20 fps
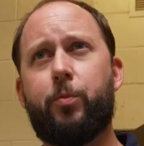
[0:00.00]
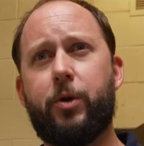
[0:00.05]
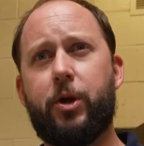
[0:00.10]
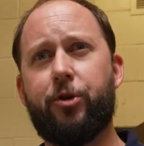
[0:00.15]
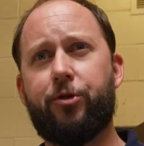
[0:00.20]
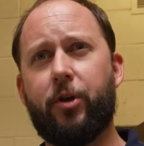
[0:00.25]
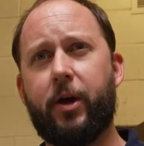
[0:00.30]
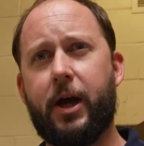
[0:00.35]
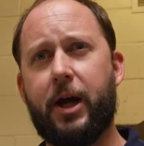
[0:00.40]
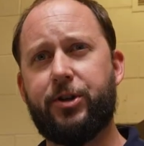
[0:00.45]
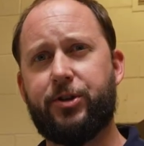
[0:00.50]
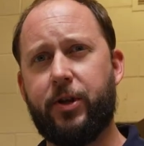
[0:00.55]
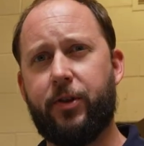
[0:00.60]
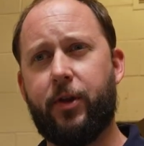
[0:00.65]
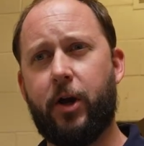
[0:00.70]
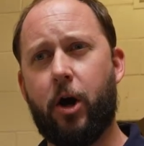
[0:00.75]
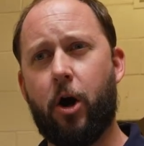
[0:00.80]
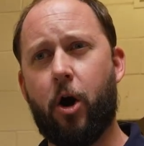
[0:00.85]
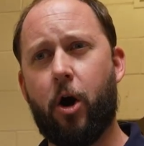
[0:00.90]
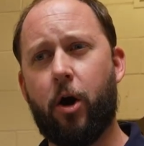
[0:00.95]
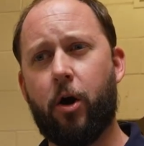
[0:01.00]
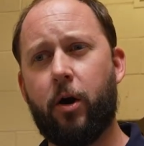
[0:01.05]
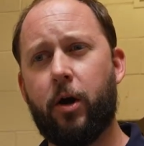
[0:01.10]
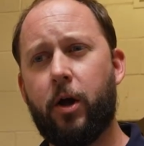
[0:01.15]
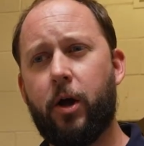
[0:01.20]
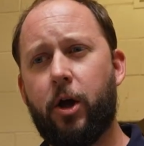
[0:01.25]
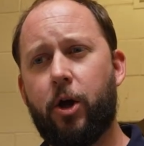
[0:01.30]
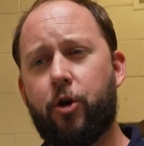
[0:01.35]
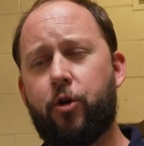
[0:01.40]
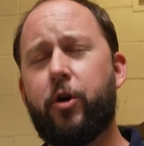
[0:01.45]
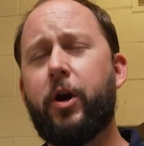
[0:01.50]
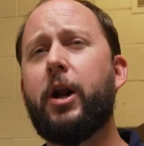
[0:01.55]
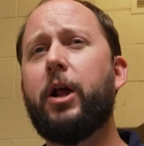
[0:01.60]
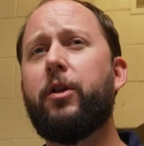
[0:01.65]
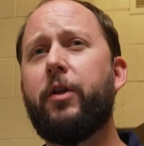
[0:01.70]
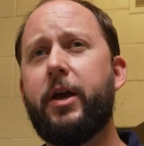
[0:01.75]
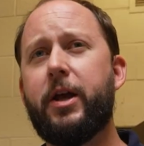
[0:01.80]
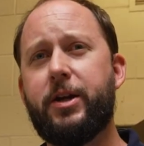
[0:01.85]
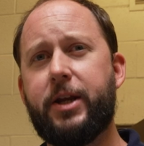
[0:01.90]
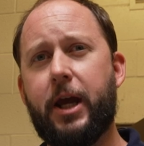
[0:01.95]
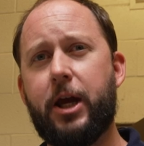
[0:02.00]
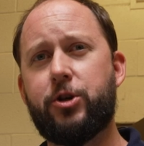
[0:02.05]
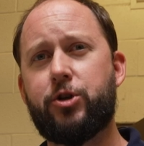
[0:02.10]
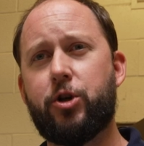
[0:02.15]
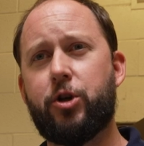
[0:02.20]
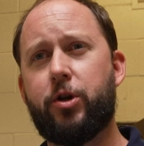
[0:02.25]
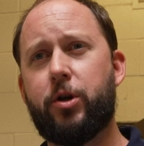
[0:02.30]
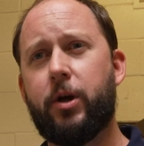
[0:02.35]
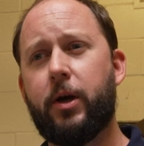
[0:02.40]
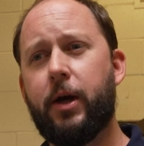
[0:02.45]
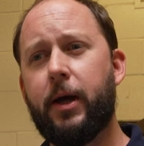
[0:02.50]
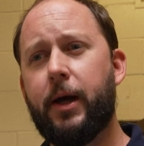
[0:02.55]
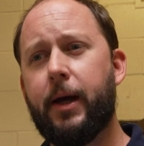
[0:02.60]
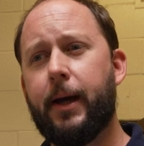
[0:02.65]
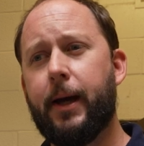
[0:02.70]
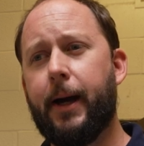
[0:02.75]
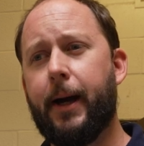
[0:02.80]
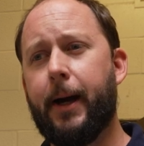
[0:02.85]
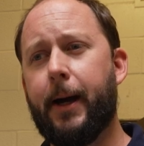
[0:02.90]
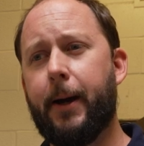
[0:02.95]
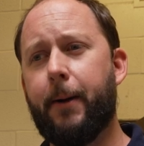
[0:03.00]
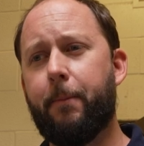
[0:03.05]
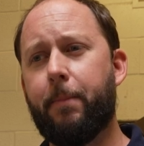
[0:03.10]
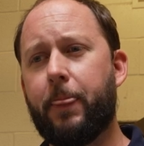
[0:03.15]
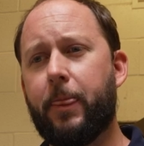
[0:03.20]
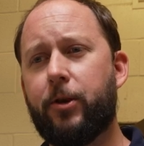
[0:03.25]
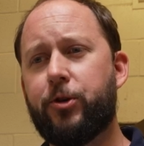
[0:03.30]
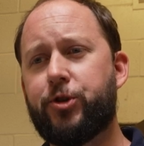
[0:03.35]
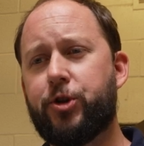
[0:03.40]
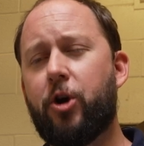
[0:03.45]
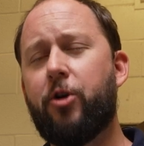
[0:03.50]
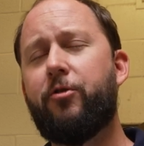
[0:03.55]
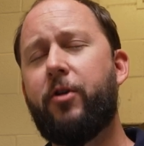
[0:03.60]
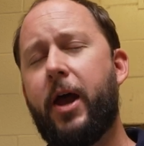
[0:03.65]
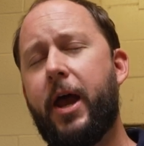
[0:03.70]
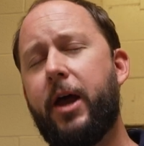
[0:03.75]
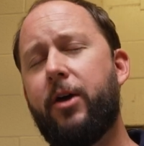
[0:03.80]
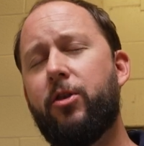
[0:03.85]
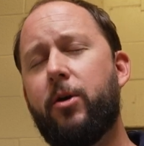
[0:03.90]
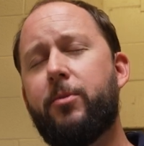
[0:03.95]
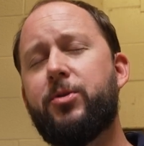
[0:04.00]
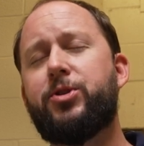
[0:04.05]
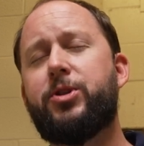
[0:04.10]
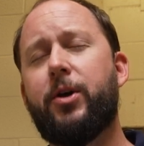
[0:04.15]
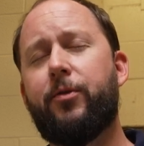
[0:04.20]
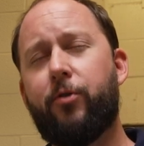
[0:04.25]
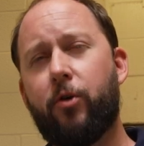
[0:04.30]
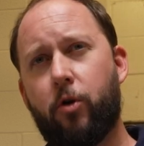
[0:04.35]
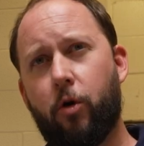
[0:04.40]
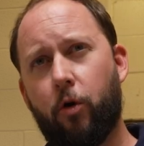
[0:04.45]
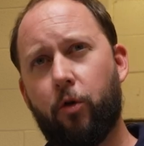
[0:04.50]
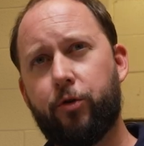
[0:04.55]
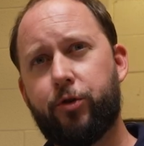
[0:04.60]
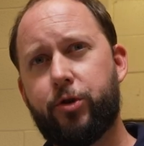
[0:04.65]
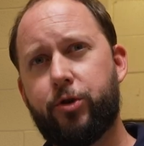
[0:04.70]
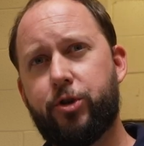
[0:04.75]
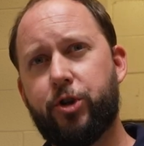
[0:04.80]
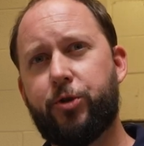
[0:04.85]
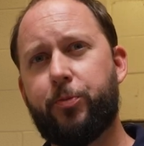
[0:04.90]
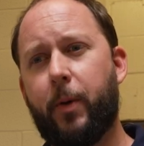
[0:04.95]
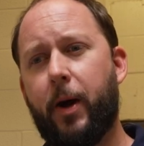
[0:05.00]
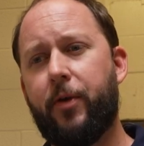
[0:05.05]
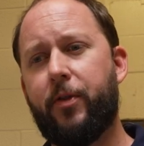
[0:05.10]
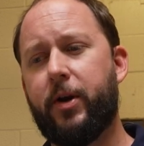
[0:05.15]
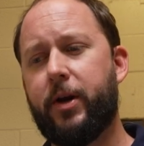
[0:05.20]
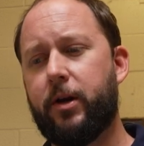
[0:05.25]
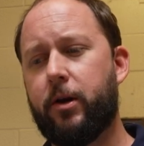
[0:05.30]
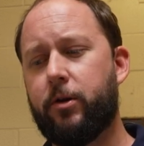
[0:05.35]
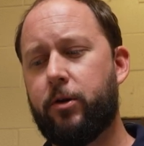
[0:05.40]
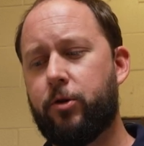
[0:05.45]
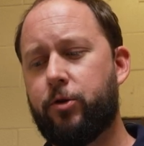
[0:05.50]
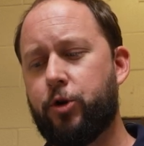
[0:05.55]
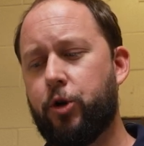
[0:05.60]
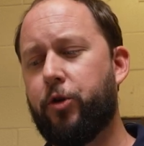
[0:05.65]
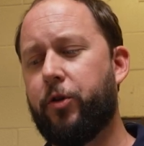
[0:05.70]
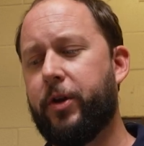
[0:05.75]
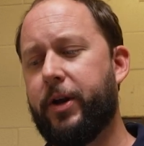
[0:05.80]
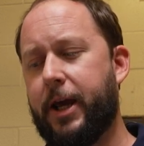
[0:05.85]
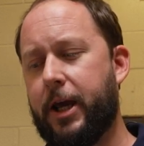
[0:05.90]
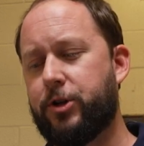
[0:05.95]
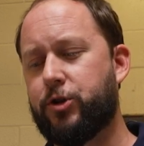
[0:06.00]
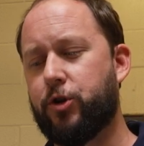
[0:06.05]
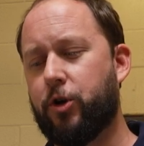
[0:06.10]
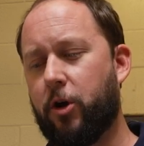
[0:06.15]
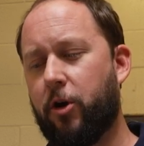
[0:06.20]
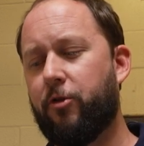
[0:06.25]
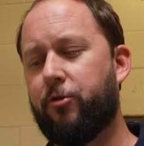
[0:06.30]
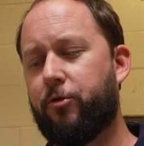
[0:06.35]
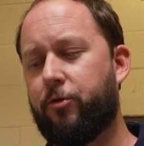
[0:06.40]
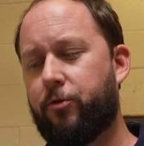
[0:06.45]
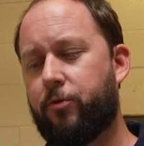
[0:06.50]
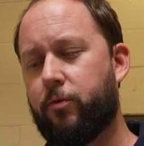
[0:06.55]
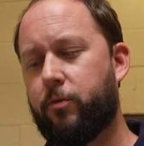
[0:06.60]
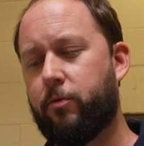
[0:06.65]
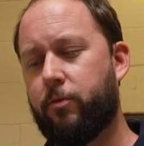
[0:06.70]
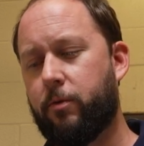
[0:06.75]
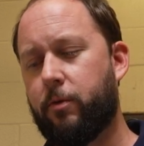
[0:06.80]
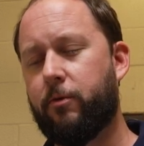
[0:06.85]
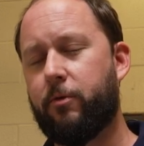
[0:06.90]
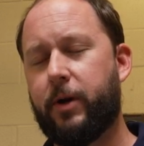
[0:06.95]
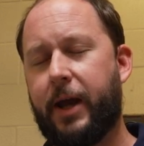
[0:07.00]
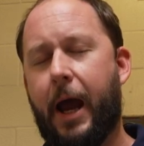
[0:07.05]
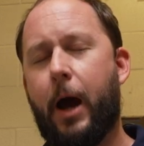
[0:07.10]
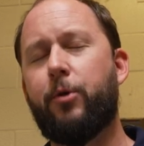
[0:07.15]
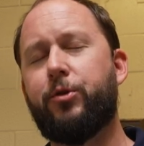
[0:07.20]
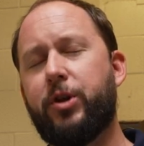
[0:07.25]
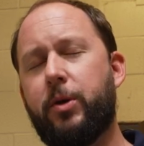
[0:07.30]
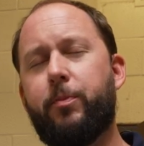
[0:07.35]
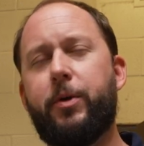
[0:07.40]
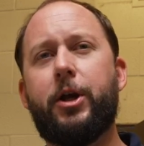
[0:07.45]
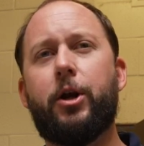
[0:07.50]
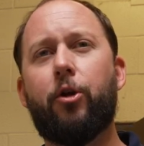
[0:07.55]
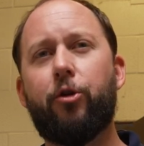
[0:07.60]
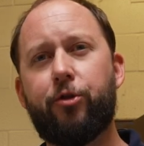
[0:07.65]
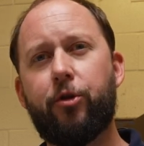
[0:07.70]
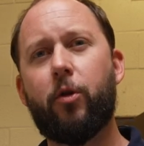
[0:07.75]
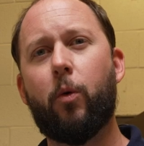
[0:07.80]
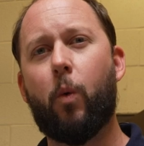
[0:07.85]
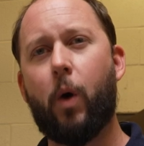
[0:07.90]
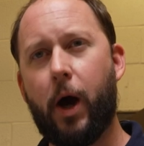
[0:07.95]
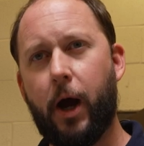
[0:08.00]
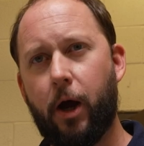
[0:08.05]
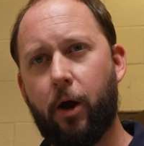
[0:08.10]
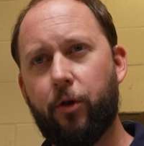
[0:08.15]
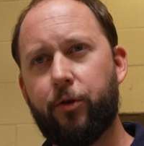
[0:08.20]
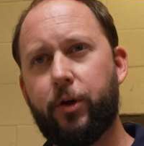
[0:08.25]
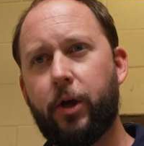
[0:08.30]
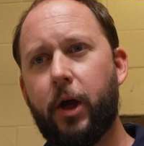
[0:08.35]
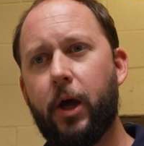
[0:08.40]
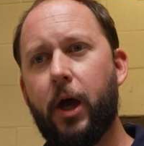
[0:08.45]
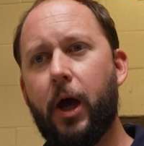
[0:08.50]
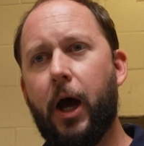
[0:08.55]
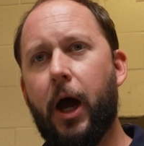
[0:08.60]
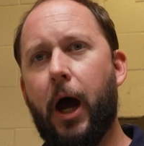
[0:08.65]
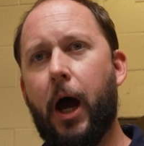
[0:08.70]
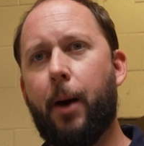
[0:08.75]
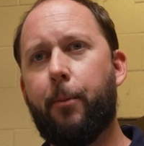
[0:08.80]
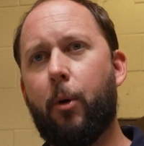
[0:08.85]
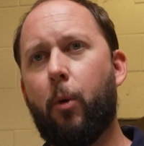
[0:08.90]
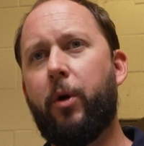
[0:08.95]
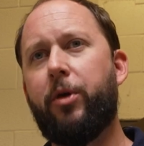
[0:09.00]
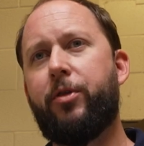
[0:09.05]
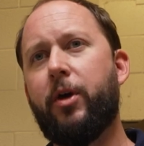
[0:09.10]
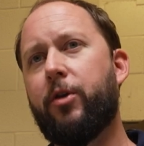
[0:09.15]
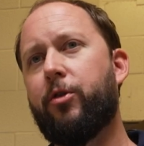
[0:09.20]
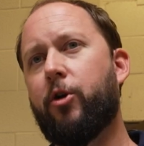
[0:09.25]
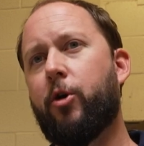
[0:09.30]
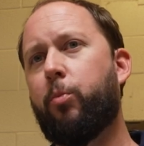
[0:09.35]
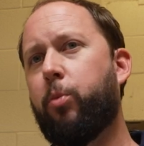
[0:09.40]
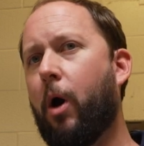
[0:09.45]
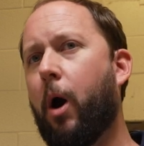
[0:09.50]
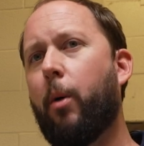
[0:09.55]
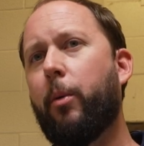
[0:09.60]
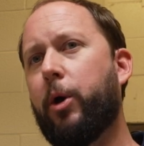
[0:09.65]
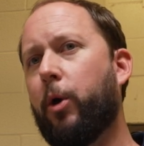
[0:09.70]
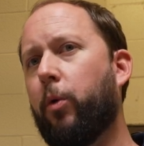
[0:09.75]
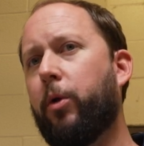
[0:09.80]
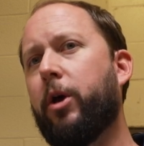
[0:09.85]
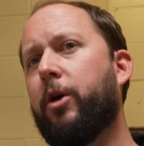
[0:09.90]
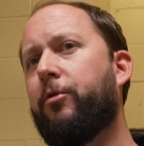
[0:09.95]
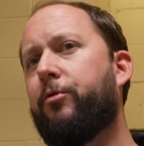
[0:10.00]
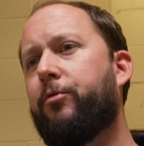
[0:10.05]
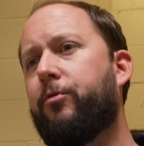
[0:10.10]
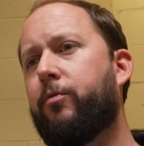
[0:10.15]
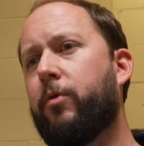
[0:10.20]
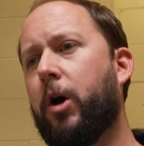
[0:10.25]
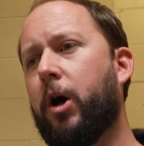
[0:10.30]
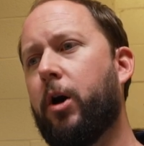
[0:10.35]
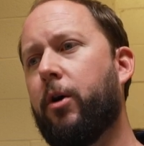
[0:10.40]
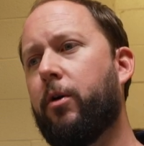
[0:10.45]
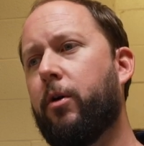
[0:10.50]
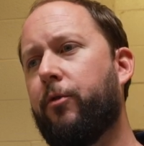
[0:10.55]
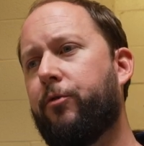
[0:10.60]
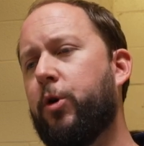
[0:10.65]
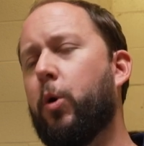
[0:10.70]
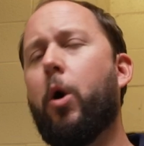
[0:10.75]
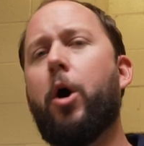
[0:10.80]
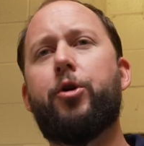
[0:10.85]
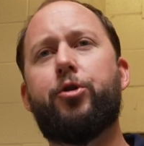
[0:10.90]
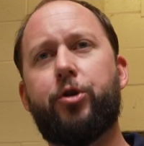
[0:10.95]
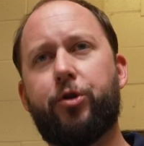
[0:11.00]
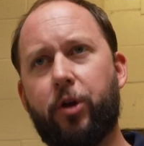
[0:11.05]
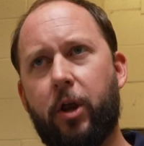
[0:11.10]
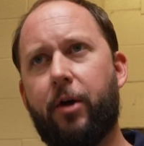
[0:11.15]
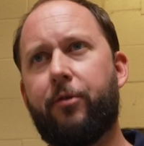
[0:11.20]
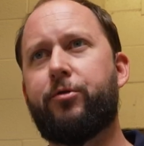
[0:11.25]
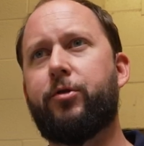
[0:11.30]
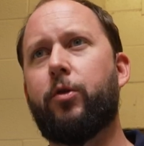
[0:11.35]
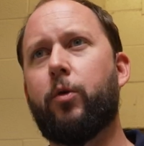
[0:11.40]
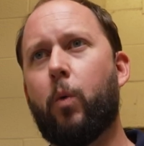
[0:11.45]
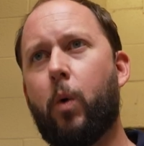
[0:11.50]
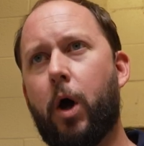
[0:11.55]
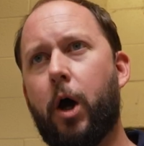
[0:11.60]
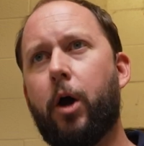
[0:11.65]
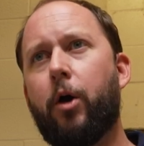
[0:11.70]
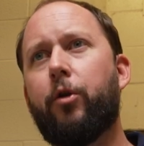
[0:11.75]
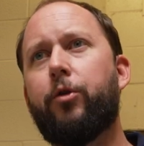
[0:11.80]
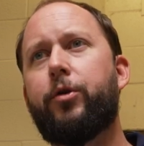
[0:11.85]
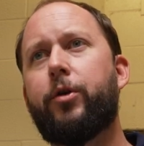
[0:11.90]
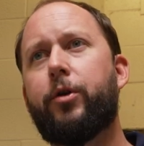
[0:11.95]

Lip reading: because like I said, they are critically endangered. Surveying them is difficult just due to the nature of counting beetles in the wild, but we think there are probably only a few hundred left in the wild.